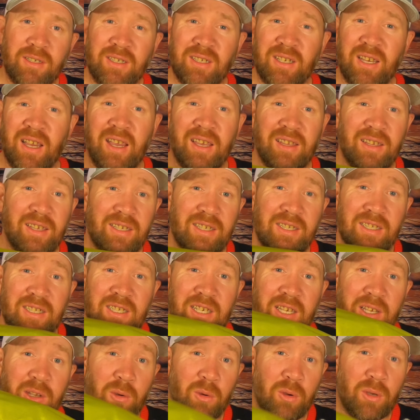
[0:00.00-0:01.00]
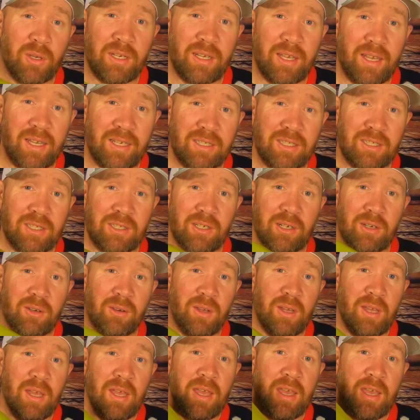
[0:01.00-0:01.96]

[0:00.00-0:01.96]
And I like to stay organized. So